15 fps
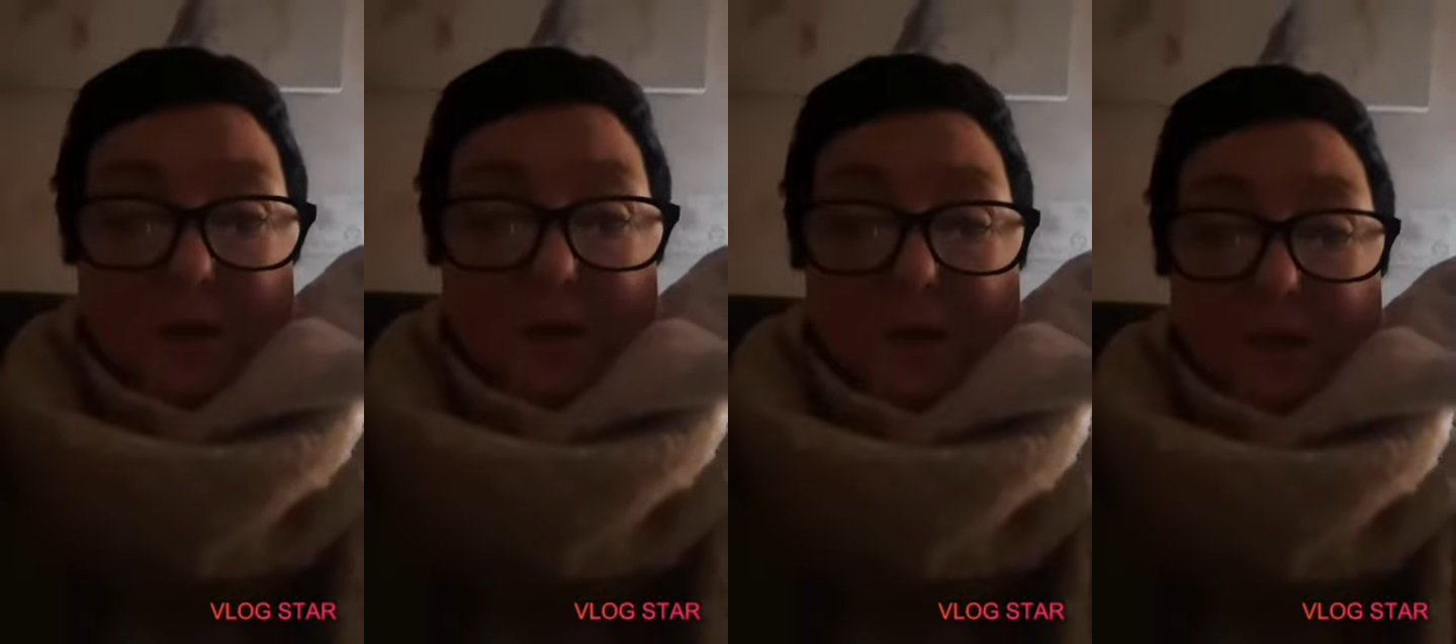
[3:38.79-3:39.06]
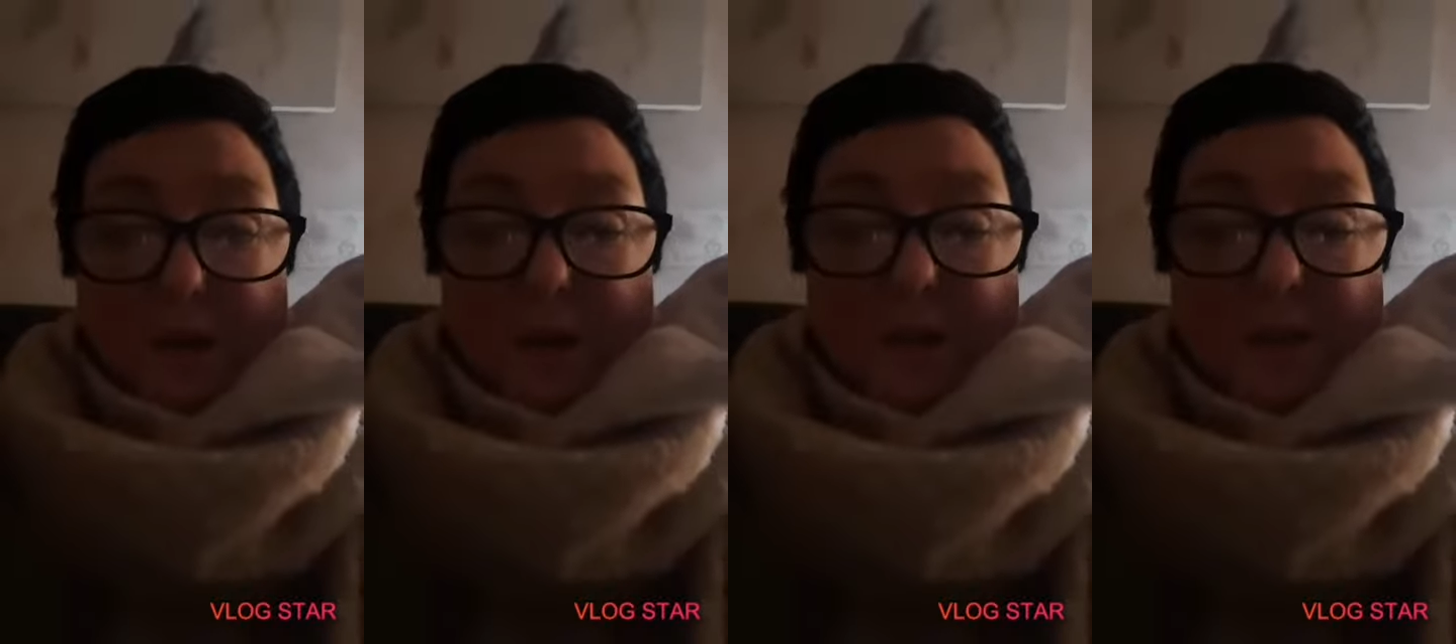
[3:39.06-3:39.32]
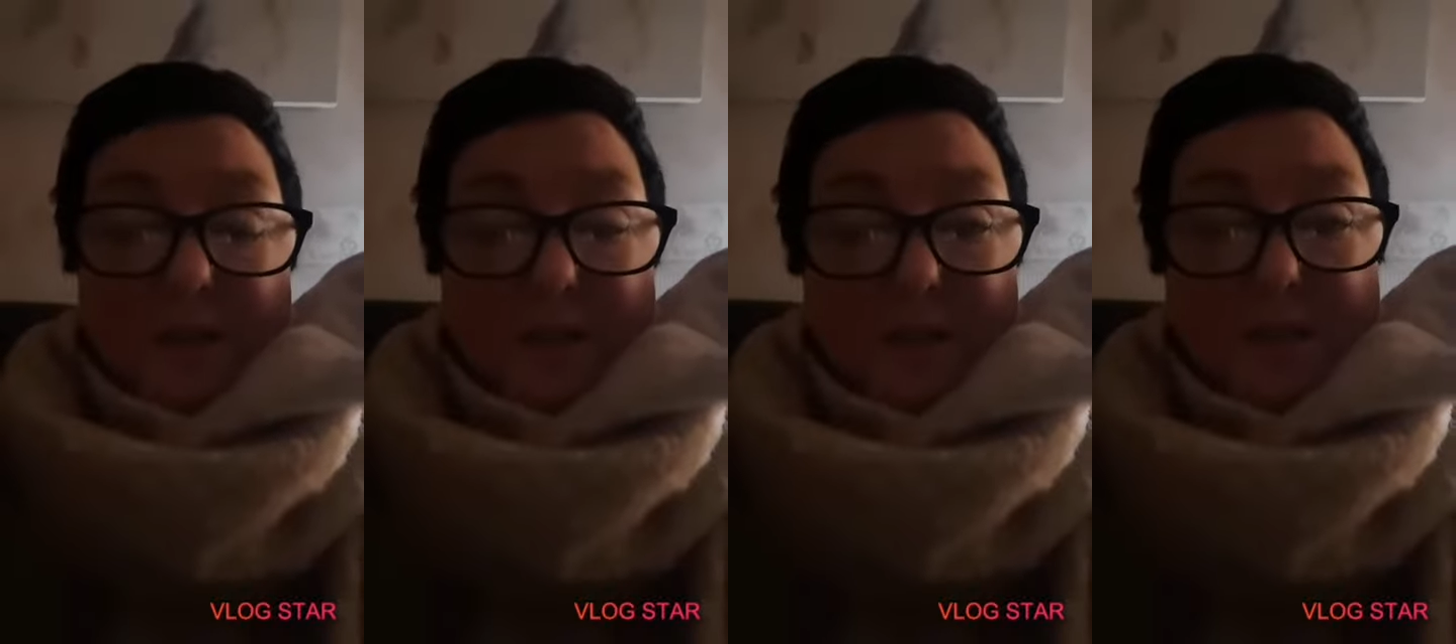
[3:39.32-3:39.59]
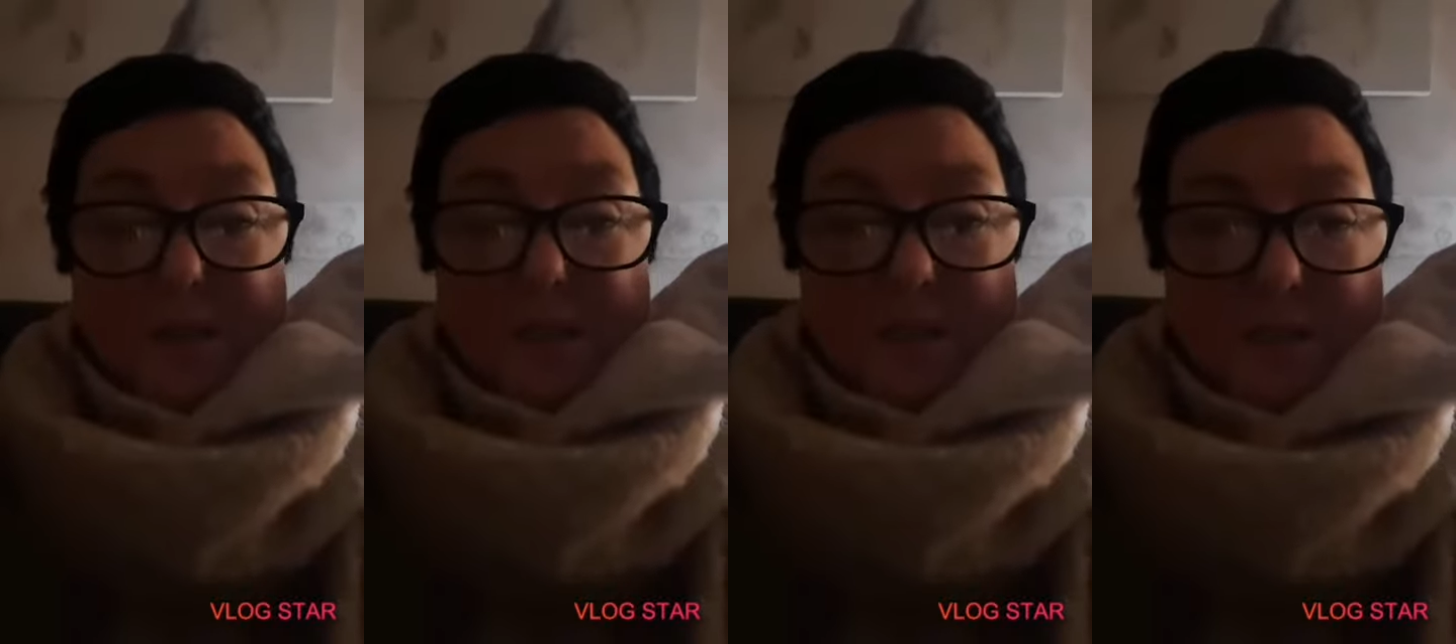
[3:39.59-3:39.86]
You know,
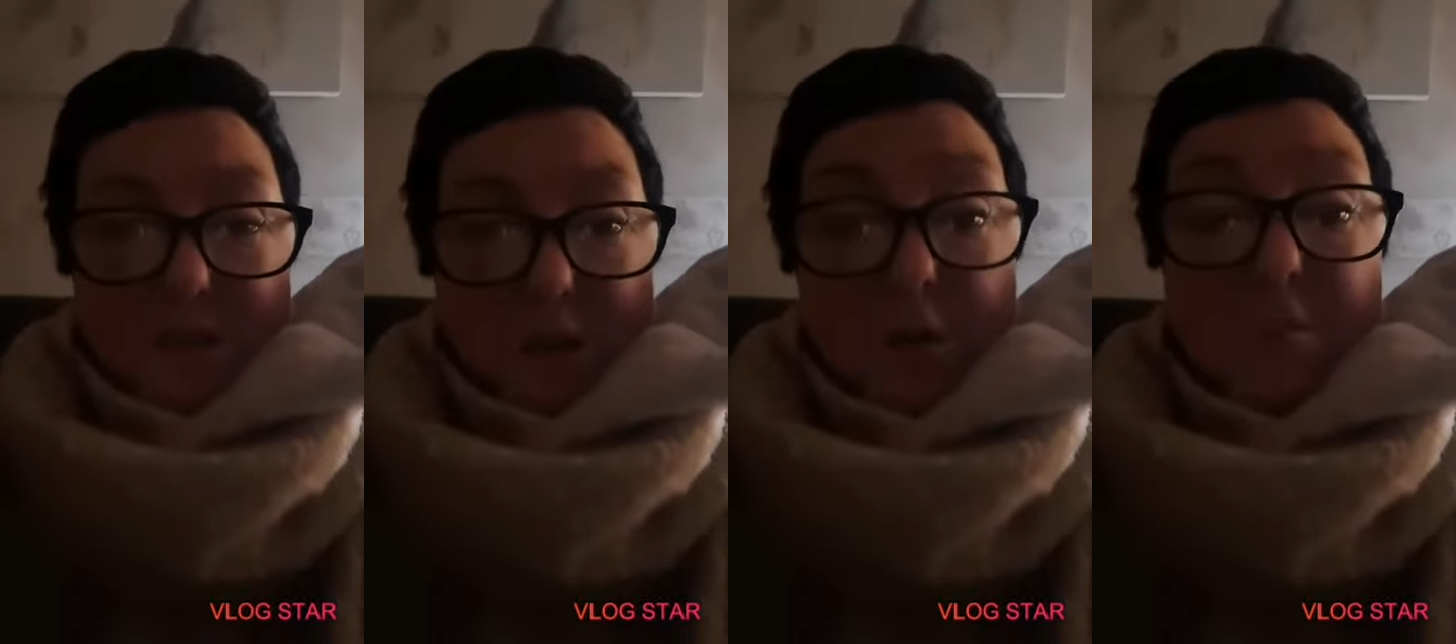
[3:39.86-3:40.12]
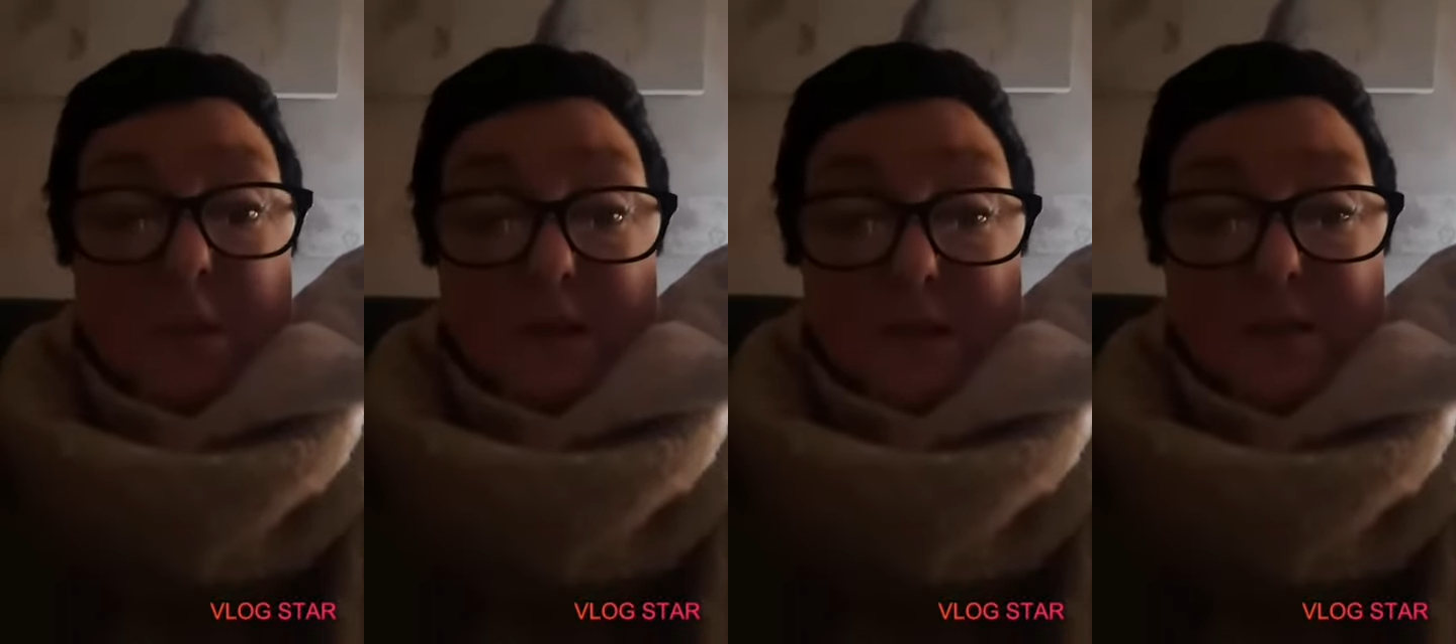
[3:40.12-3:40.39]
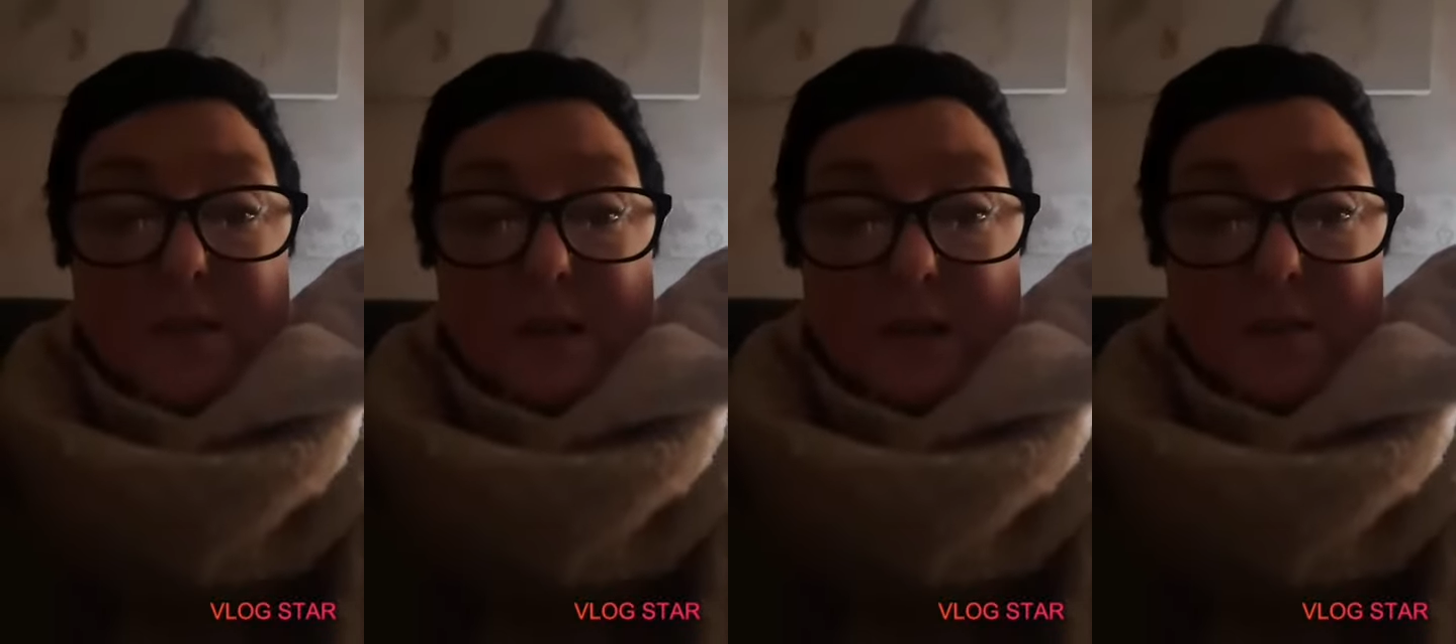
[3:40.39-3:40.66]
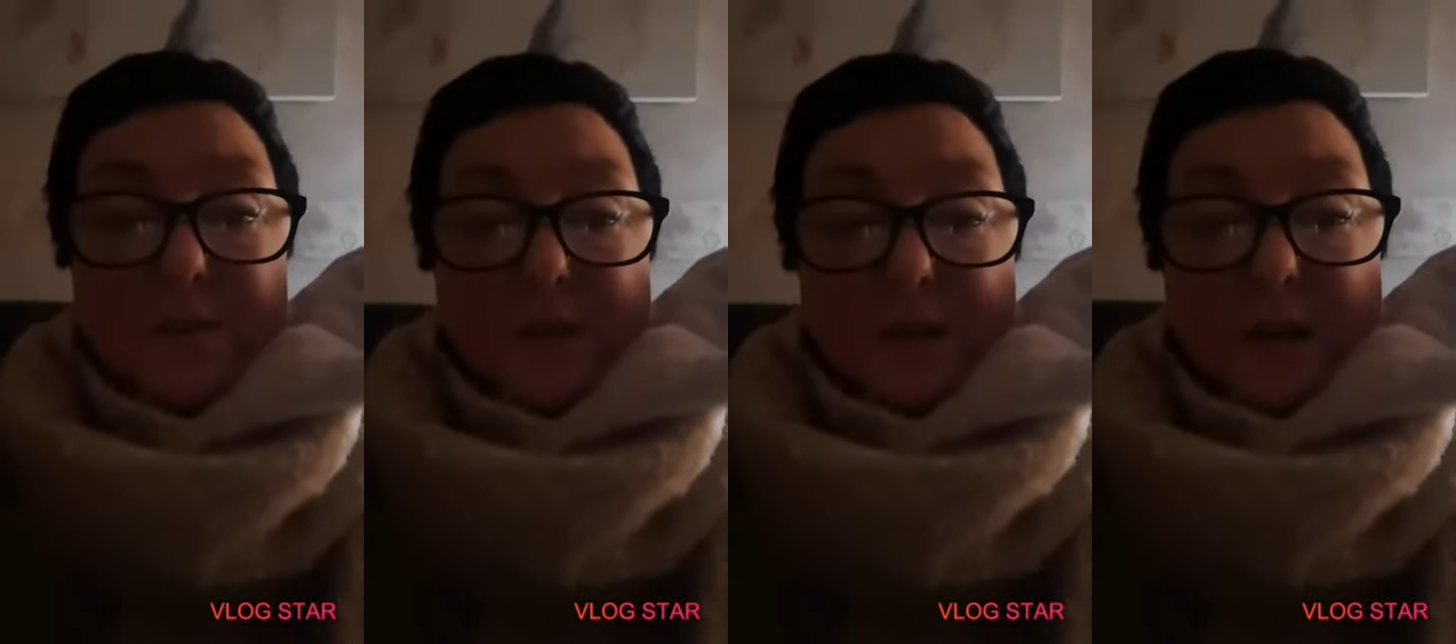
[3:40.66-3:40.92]
there's just so many
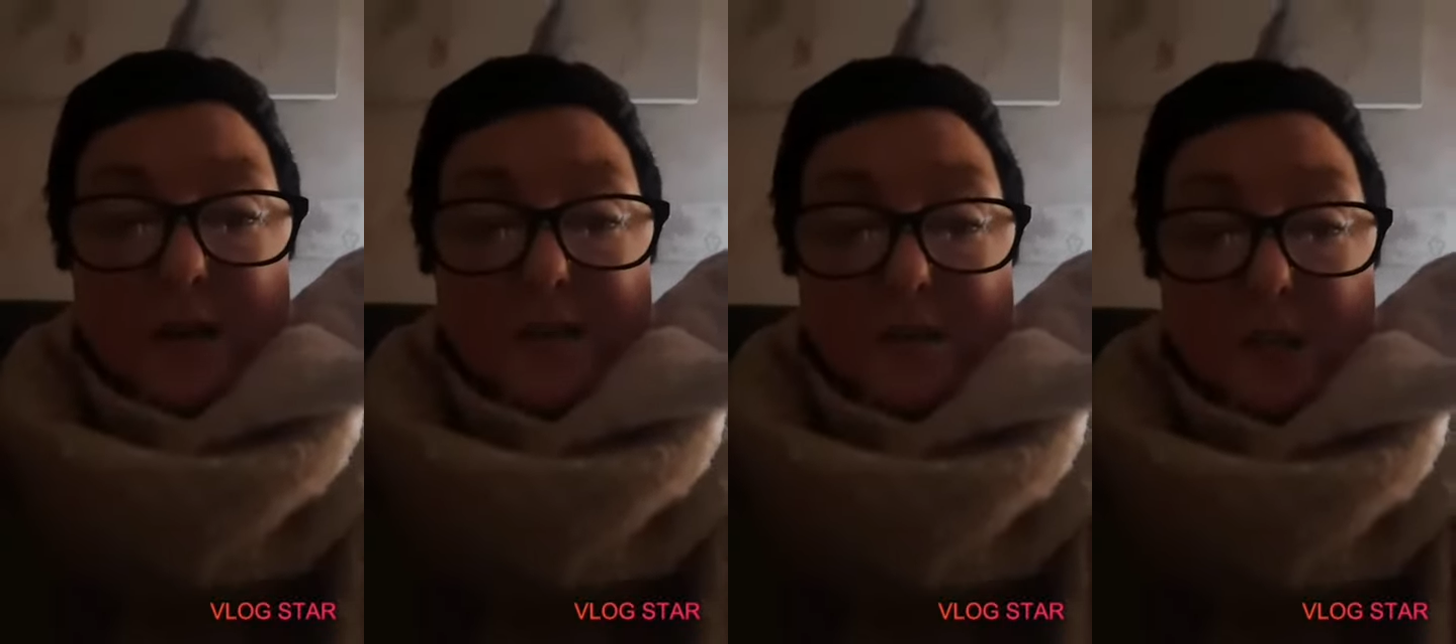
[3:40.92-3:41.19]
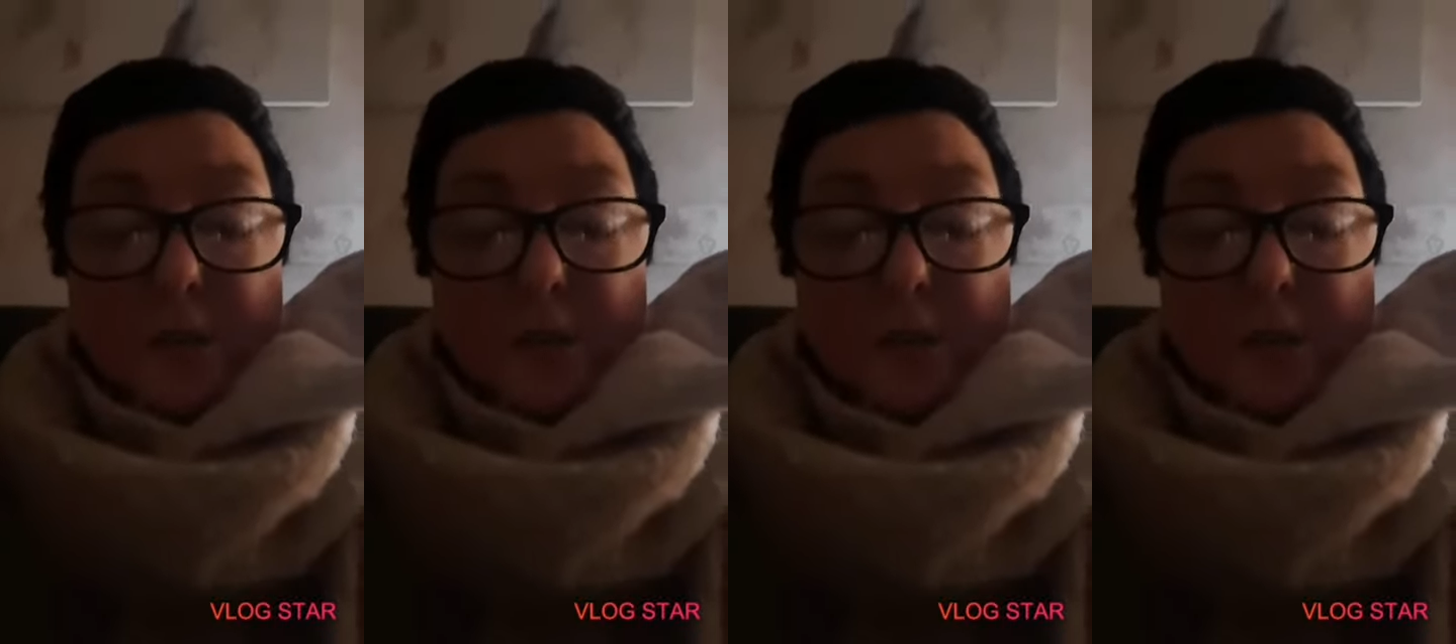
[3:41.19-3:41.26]
side effects.